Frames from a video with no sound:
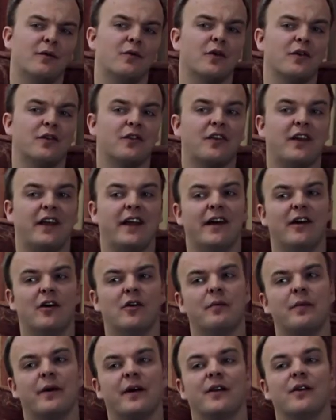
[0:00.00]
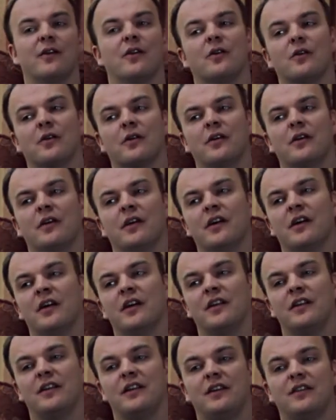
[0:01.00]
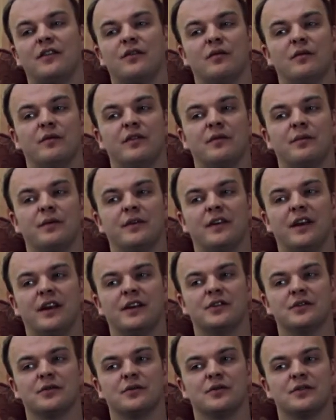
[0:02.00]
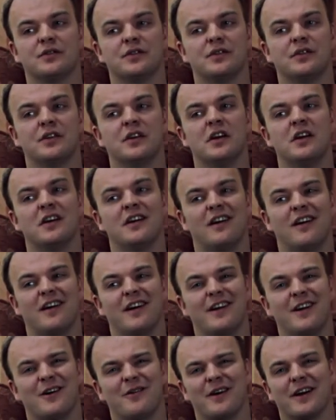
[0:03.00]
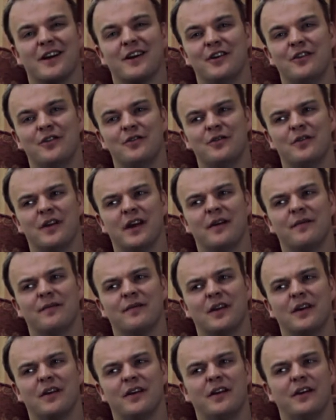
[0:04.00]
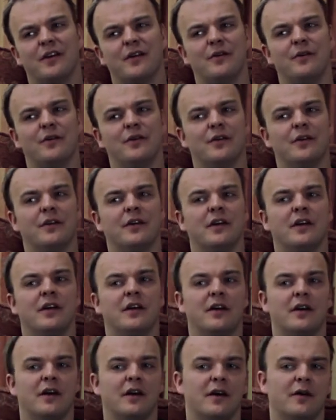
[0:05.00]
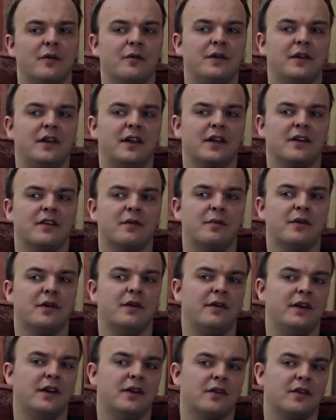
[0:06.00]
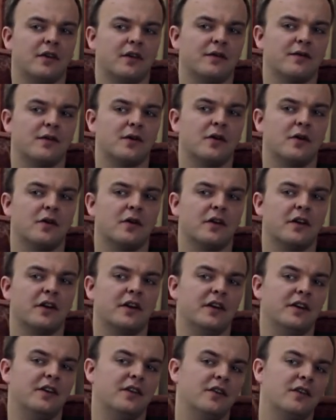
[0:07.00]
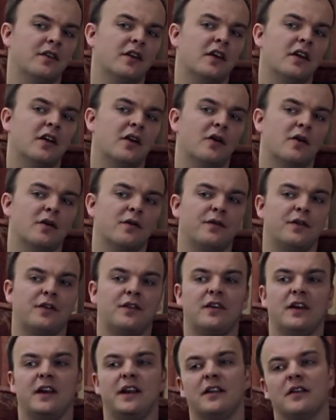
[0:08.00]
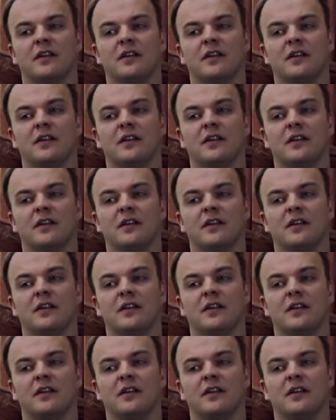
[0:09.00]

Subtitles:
want to help unlock these swimmers' potentials, and I know I can do that. I know that with the experience I've got and obviously